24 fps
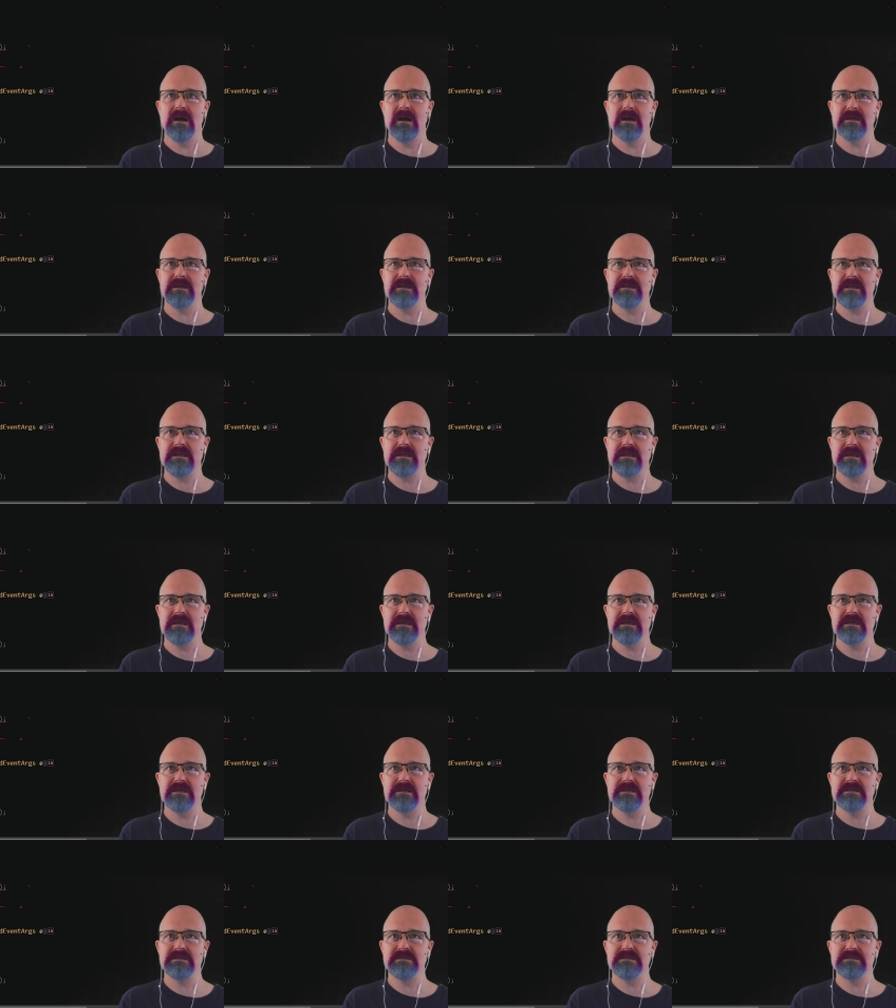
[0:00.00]

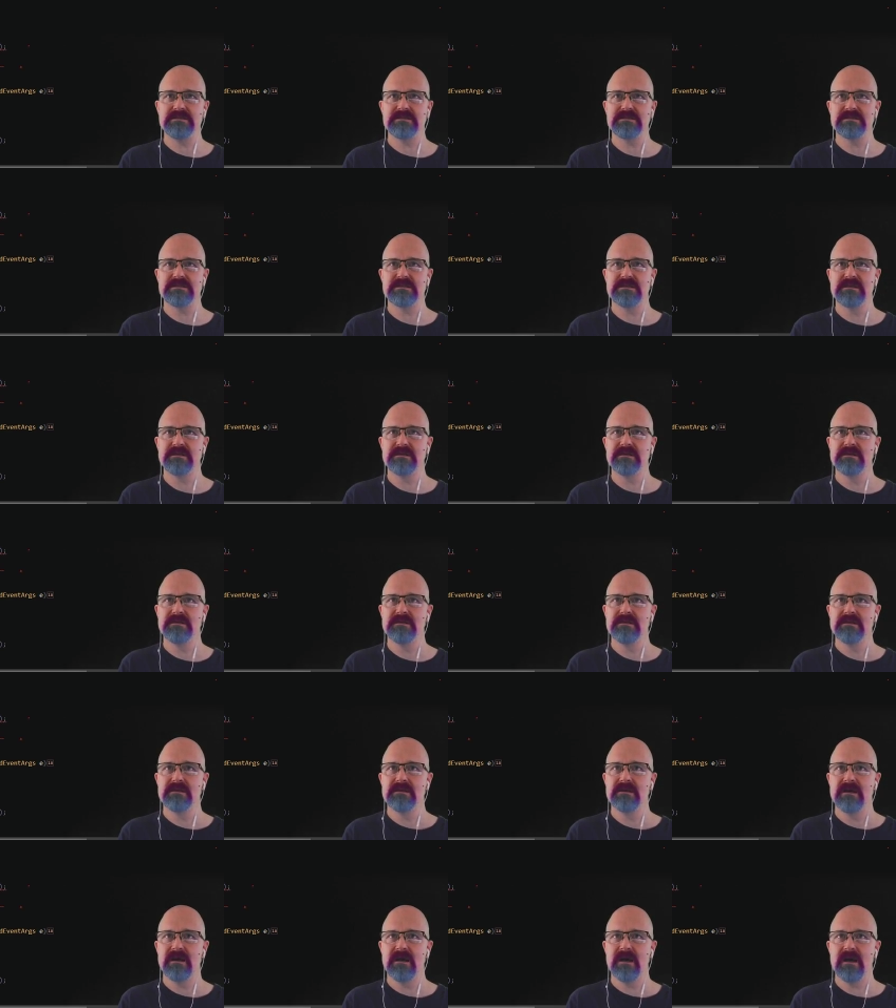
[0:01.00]
is
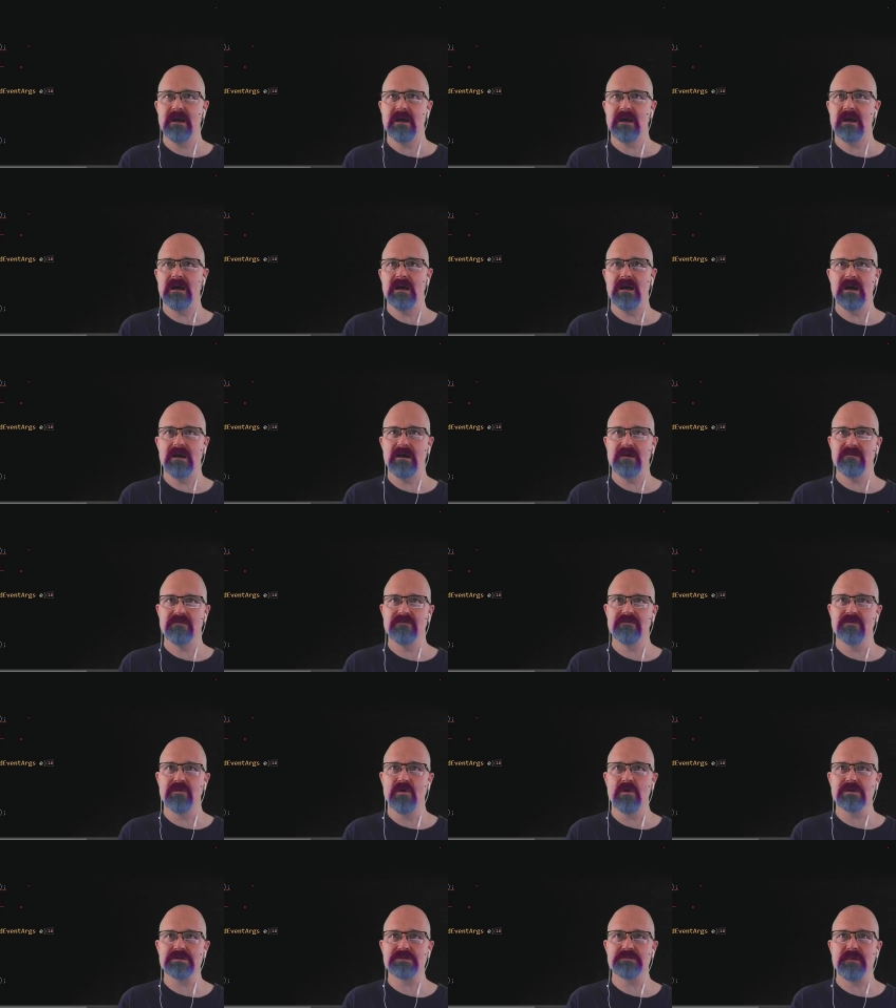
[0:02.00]

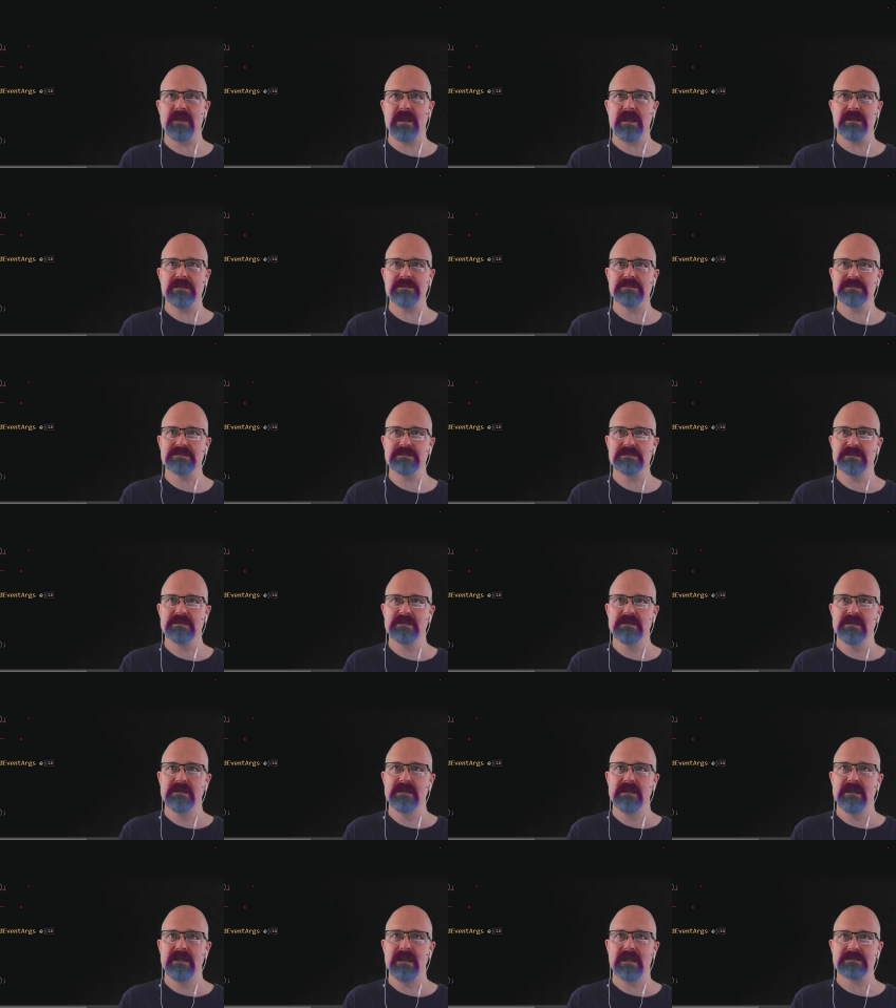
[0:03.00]
floor space,
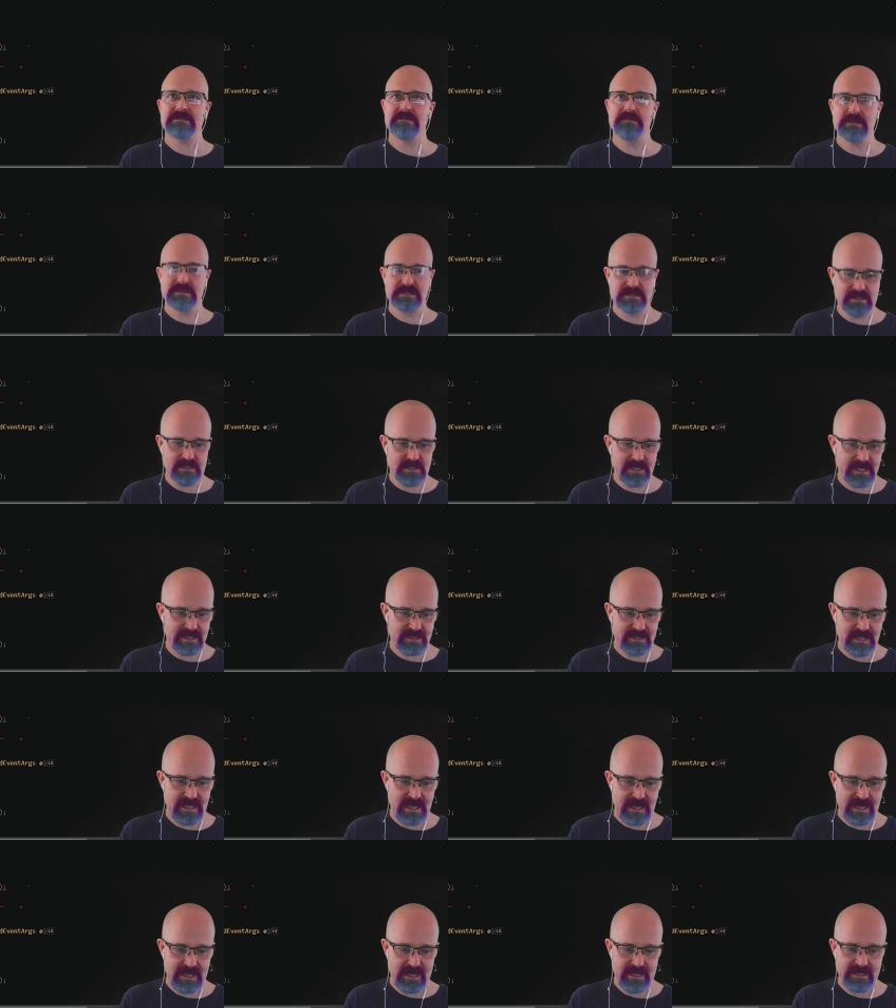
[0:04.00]
actually I'm going to select
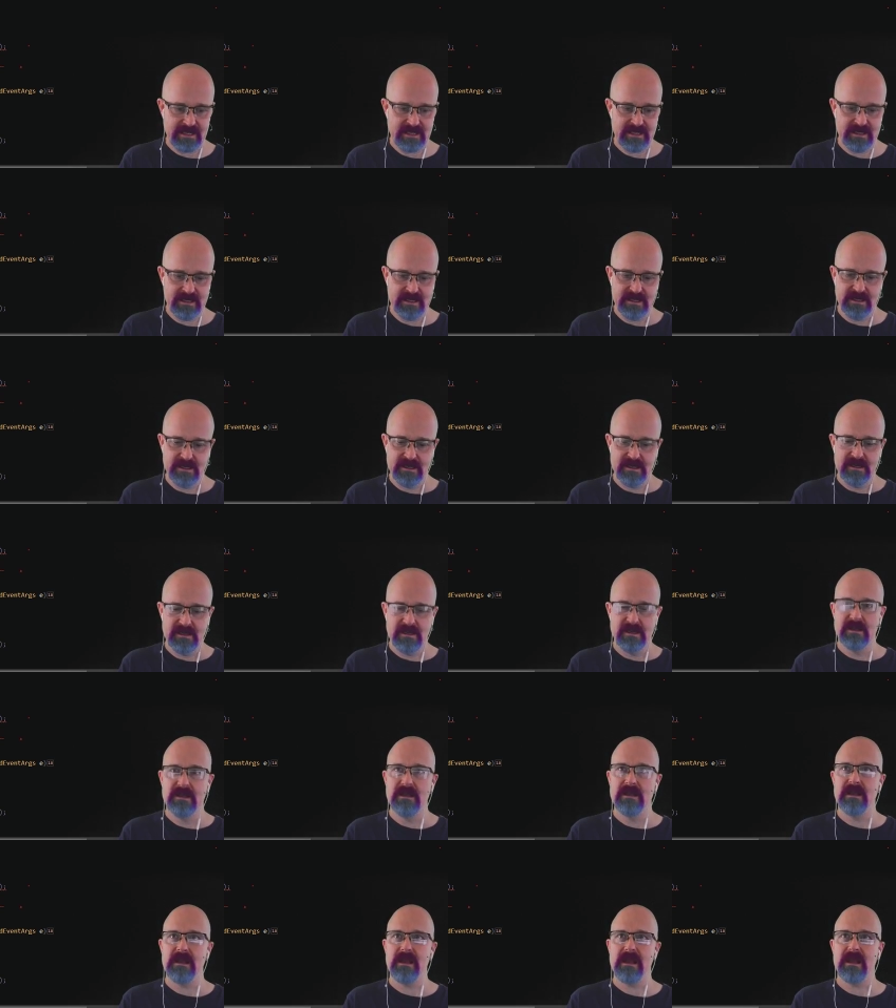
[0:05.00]
that,
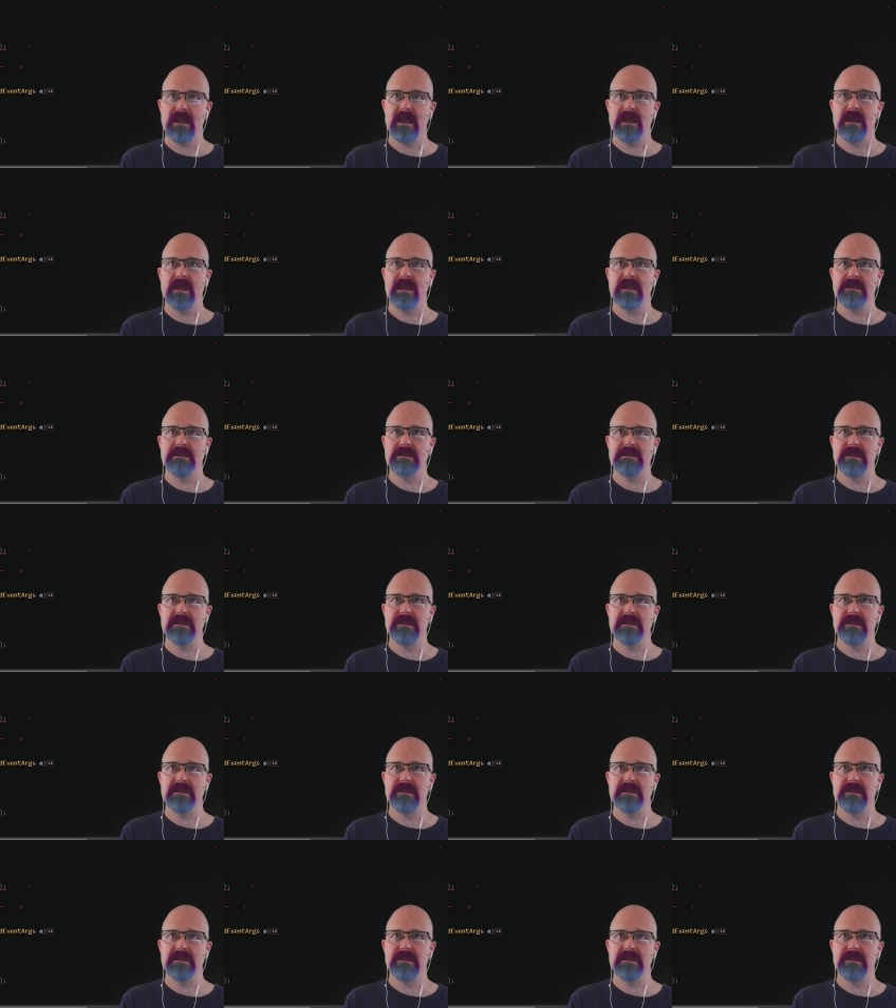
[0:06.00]
and